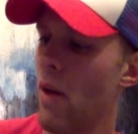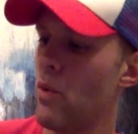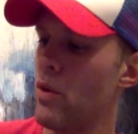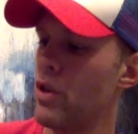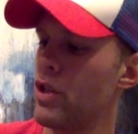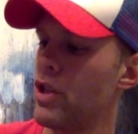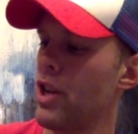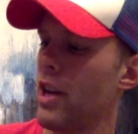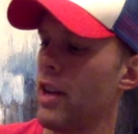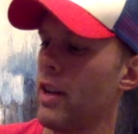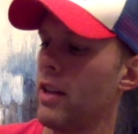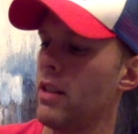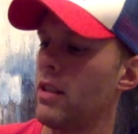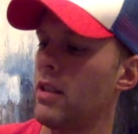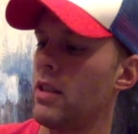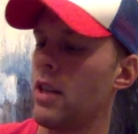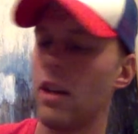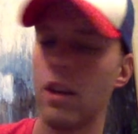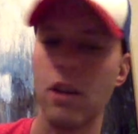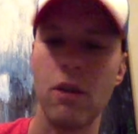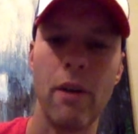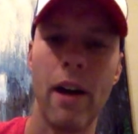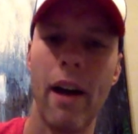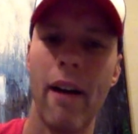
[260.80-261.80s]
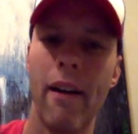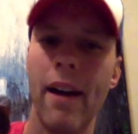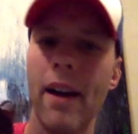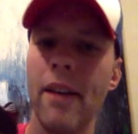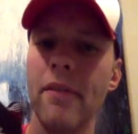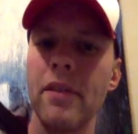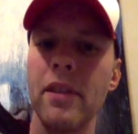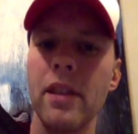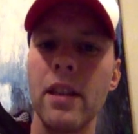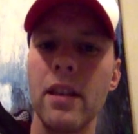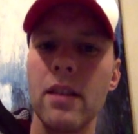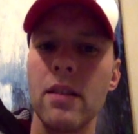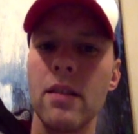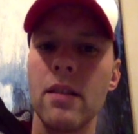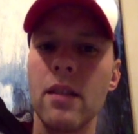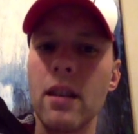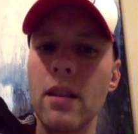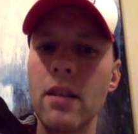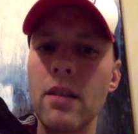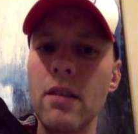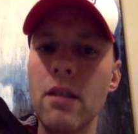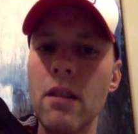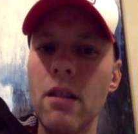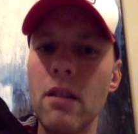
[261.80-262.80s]
wish I could tell you how heavy these
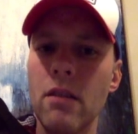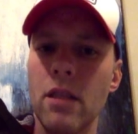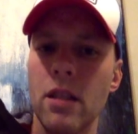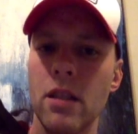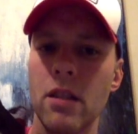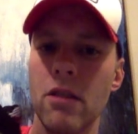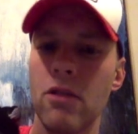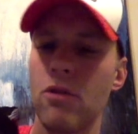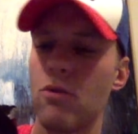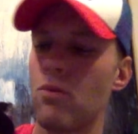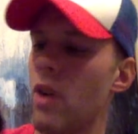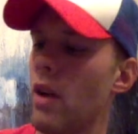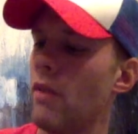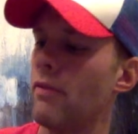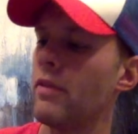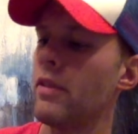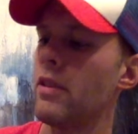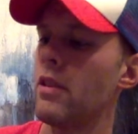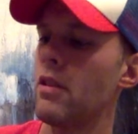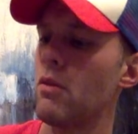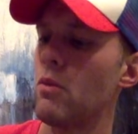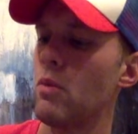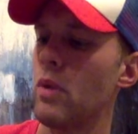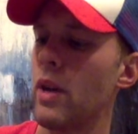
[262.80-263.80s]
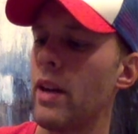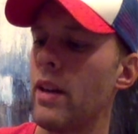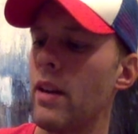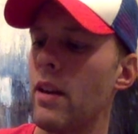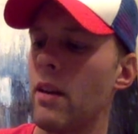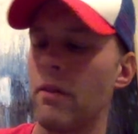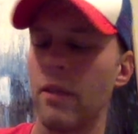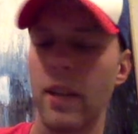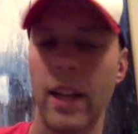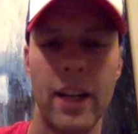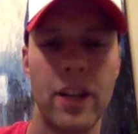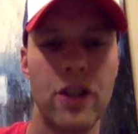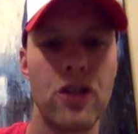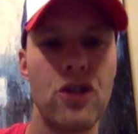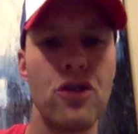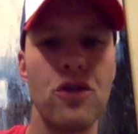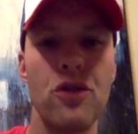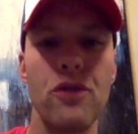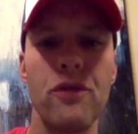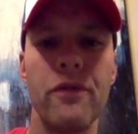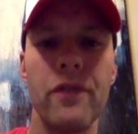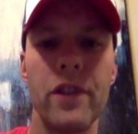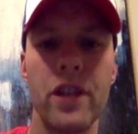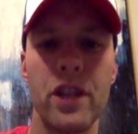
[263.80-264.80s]
things are. These are roughly the weight of like
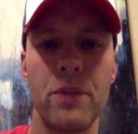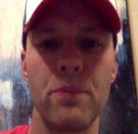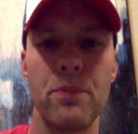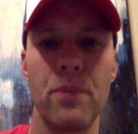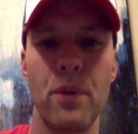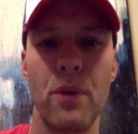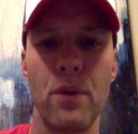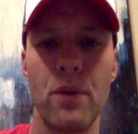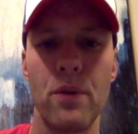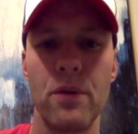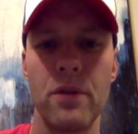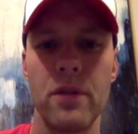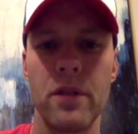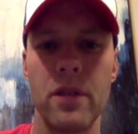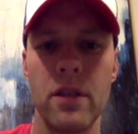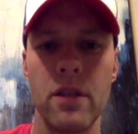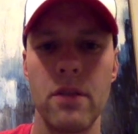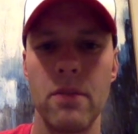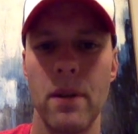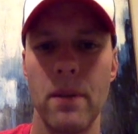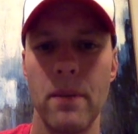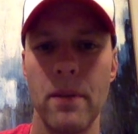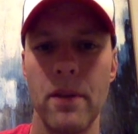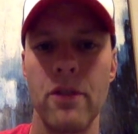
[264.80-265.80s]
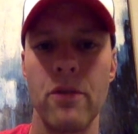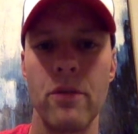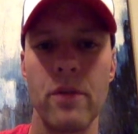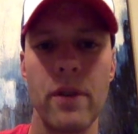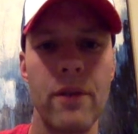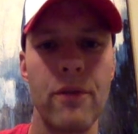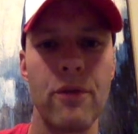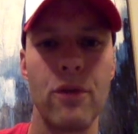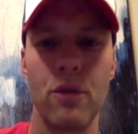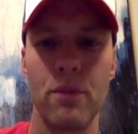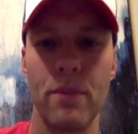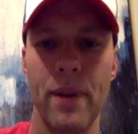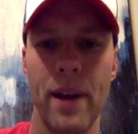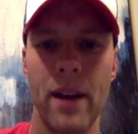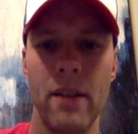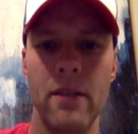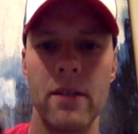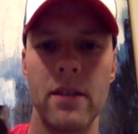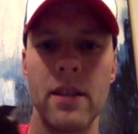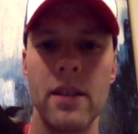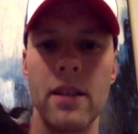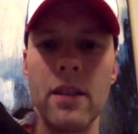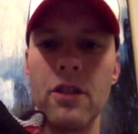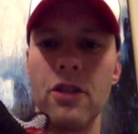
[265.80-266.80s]
2 fish bowls. These are probably 3 or 4
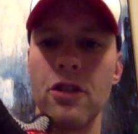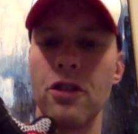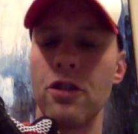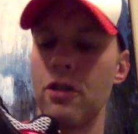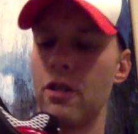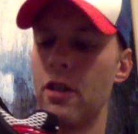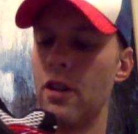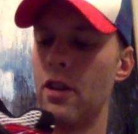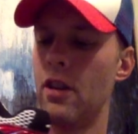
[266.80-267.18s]
pounds each.